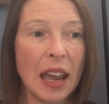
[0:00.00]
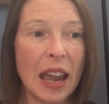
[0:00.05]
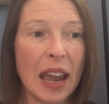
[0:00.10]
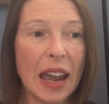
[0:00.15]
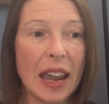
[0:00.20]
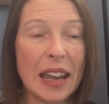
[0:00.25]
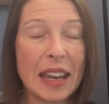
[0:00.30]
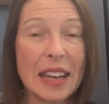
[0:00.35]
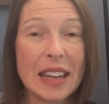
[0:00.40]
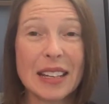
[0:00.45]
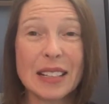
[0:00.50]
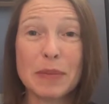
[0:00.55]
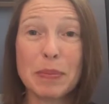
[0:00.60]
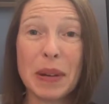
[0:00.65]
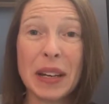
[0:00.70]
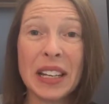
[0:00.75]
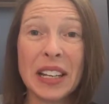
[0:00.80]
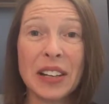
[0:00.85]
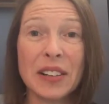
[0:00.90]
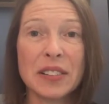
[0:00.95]

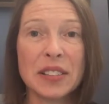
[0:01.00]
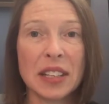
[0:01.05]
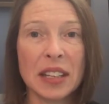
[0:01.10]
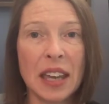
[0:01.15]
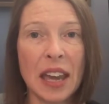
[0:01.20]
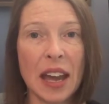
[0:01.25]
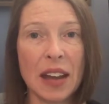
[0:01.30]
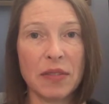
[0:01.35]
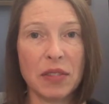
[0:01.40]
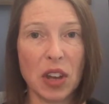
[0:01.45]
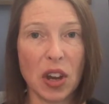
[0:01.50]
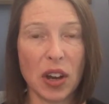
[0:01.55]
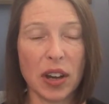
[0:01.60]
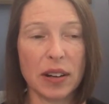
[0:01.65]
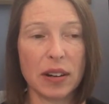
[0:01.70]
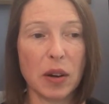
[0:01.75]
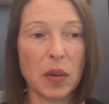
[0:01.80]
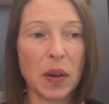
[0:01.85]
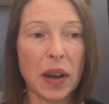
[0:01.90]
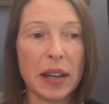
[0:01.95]
But here's a
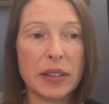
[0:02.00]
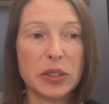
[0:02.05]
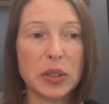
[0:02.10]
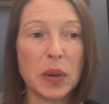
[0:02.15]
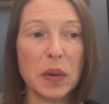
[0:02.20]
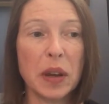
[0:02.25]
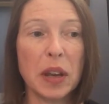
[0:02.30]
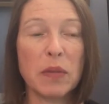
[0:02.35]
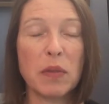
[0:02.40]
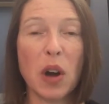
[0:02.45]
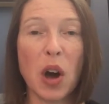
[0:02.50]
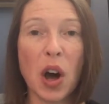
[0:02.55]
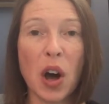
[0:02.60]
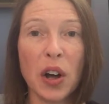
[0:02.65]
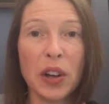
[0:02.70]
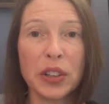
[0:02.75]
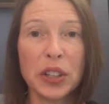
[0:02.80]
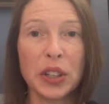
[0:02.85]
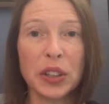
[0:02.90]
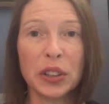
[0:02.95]
caveat. Okay, so if
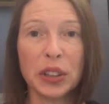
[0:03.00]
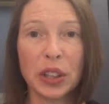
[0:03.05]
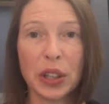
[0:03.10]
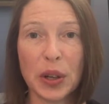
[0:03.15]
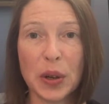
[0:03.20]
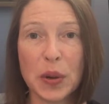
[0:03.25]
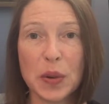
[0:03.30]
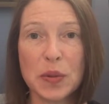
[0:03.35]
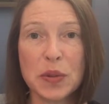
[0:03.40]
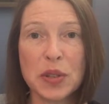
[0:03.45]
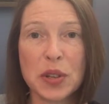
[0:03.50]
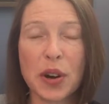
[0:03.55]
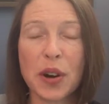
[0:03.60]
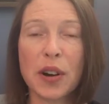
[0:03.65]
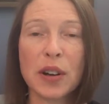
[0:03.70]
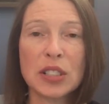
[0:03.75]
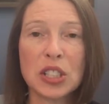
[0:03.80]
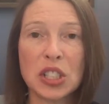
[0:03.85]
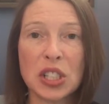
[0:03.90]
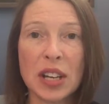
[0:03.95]
all your loans
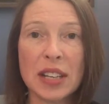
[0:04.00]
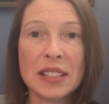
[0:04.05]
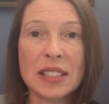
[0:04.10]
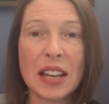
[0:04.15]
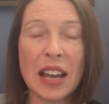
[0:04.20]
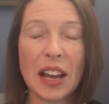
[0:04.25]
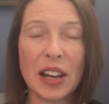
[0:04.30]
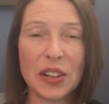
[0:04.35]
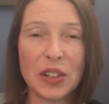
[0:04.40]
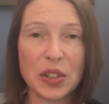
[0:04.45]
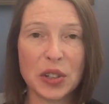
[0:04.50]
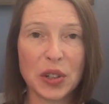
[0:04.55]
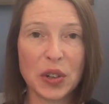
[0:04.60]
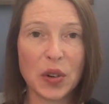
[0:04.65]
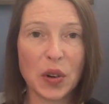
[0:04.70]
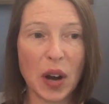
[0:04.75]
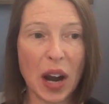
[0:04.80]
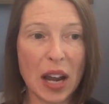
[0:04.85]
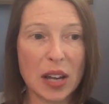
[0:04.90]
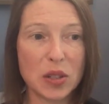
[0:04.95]
are just
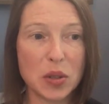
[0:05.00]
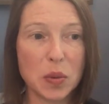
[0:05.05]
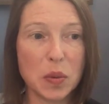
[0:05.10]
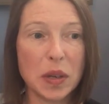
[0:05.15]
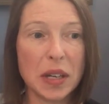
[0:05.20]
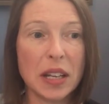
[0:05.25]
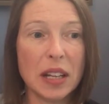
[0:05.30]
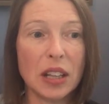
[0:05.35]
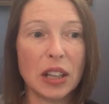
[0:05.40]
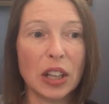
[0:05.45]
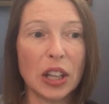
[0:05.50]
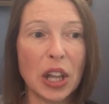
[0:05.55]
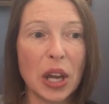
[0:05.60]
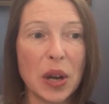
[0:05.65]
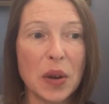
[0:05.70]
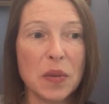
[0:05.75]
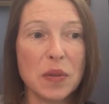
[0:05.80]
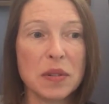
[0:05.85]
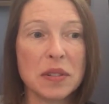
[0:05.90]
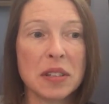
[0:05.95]
undergraduate
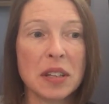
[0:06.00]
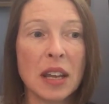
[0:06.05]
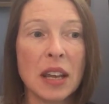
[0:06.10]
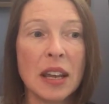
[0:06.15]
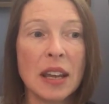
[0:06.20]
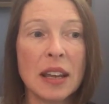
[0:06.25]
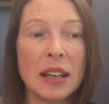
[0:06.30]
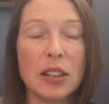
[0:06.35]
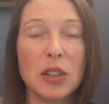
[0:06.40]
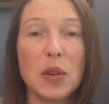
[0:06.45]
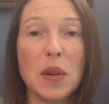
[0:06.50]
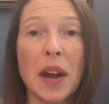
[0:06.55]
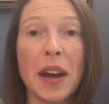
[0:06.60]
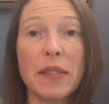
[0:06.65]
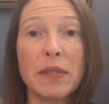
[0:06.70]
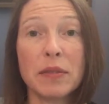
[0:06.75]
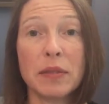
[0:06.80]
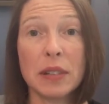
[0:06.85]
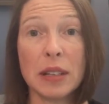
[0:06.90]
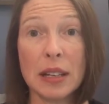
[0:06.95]
loans, you
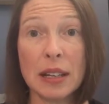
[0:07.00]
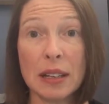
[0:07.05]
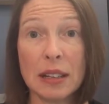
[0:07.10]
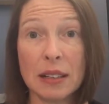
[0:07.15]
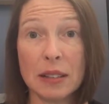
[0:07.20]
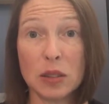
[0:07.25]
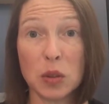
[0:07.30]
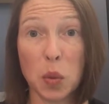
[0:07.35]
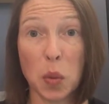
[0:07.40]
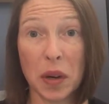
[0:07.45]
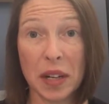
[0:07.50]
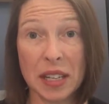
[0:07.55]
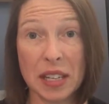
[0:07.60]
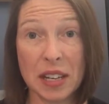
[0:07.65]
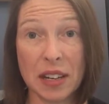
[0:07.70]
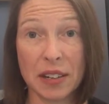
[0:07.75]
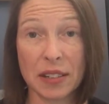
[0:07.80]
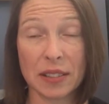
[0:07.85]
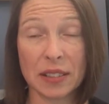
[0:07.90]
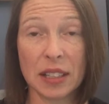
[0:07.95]
have 20
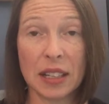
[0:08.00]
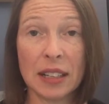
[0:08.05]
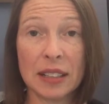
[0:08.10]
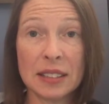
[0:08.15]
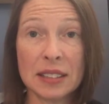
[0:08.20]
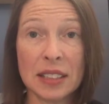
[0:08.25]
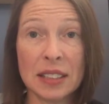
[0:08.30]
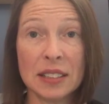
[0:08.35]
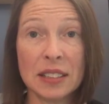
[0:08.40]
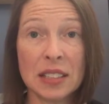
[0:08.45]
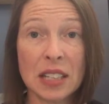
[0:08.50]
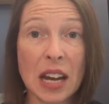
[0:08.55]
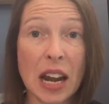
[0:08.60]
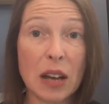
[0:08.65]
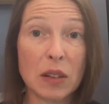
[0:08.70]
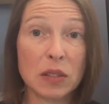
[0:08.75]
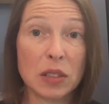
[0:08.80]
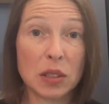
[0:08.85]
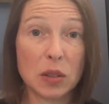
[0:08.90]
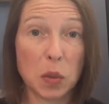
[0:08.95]
years. It extends it
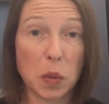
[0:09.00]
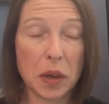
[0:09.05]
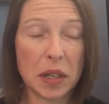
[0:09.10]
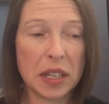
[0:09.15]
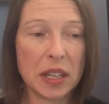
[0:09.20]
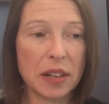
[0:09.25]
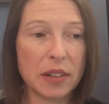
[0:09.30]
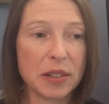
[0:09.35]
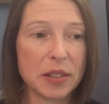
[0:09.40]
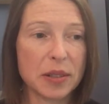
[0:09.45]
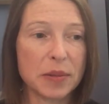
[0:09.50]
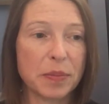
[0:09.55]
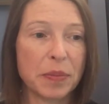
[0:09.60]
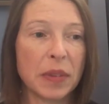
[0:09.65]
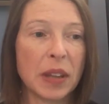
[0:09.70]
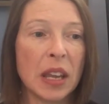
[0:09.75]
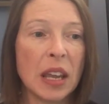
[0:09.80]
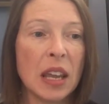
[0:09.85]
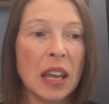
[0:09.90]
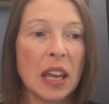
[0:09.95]
out to 20 years.
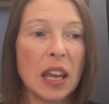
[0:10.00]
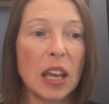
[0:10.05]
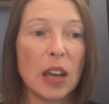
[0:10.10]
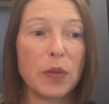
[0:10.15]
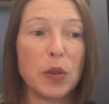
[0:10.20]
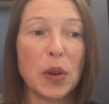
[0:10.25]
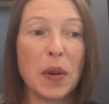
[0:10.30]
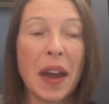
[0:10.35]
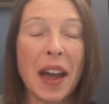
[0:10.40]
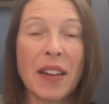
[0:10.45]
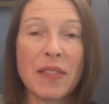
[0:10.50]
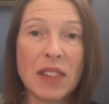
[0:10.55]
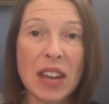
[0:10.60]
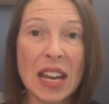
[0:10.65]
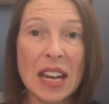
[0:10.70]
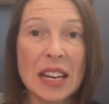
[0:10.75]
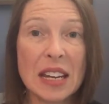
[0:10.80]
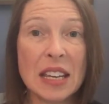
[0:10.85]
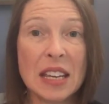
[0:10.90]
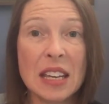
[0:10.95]
If you have
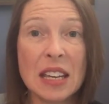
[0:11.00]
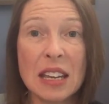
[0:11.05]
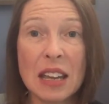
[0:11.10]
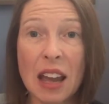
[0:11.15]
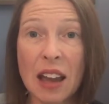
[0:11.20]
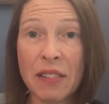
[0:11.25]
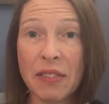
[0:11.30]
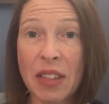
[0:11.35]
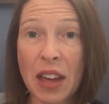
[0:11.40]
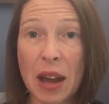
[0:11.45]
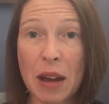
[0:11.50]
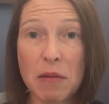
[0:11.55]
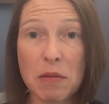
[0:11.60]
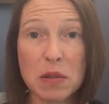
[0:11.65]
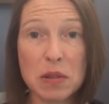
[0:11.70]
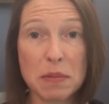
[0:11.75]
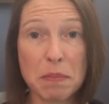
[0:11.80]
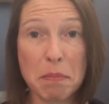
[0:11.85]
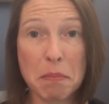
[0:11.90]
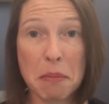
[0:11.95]
any of those